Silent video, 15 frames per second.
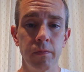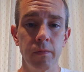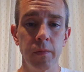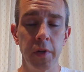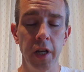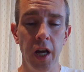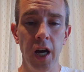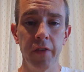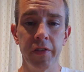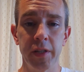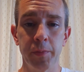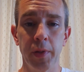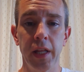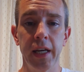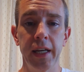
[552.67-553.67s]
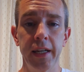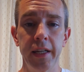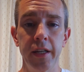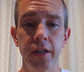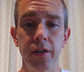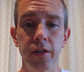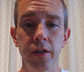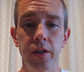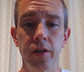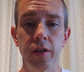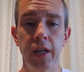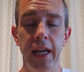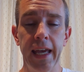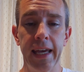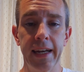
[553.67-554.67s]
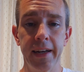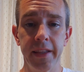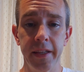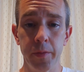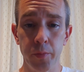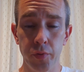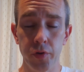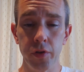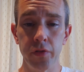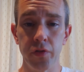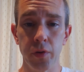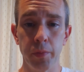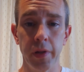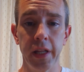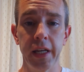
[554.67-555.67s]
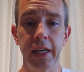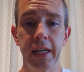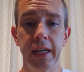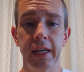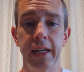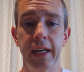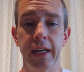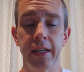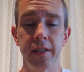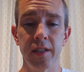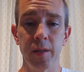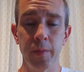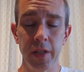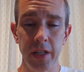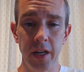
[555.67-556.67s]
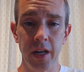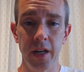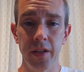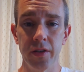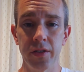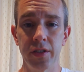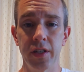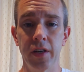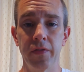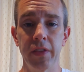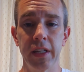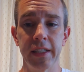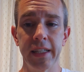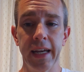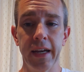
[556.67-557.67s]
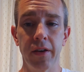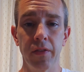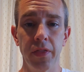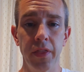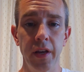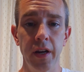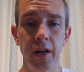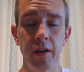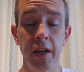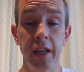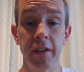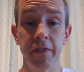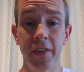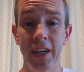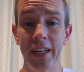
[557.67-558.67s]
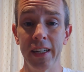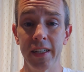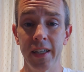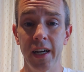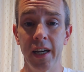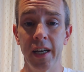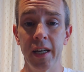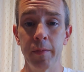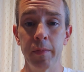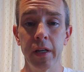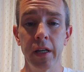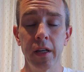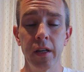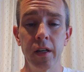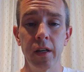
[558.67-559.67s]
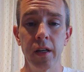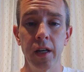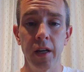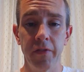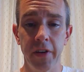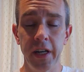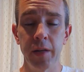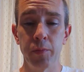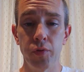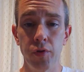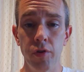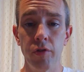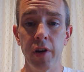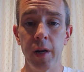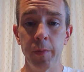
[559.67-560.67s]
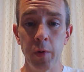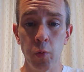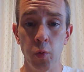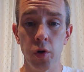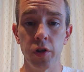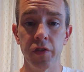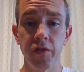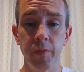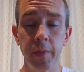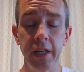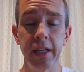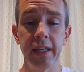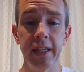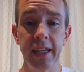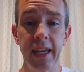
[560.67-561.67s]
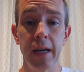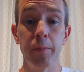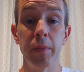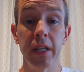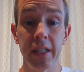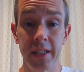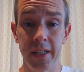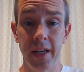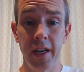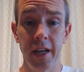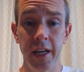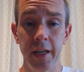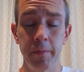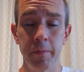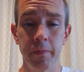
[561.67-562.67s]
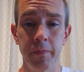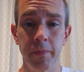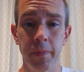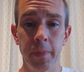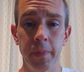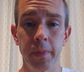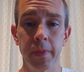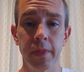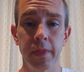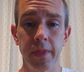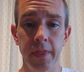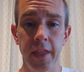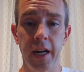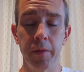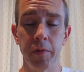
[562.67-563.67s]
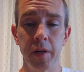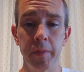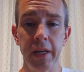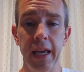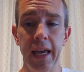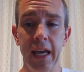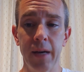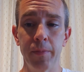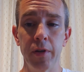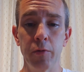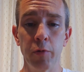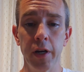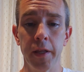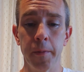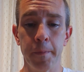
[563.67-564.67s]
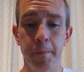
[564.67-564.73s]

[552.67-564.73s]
novice plan here and the improver plan and some of the other stuff that's out there, and find a program that works for me to get me a time that I'm going to be happy with.